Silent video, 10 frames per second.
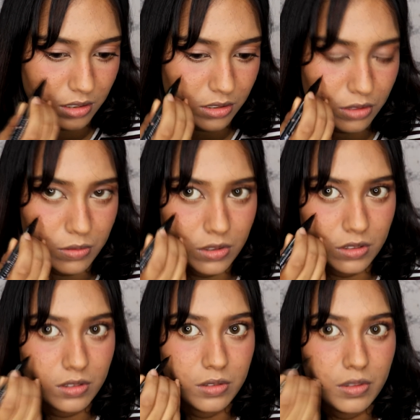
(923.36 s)
You just want
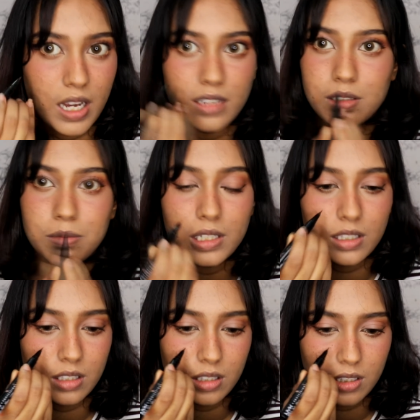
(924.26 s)
to
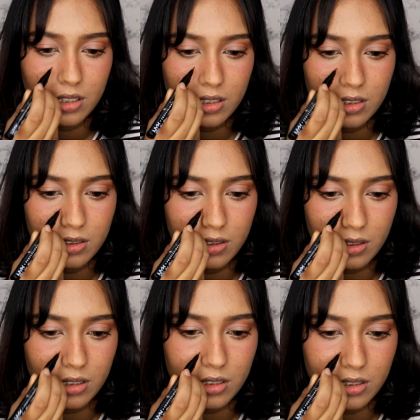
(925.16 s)
randomly
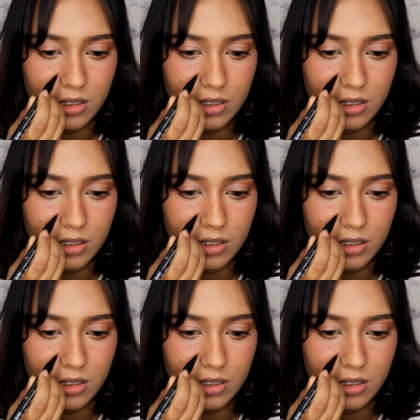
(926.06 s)
dot.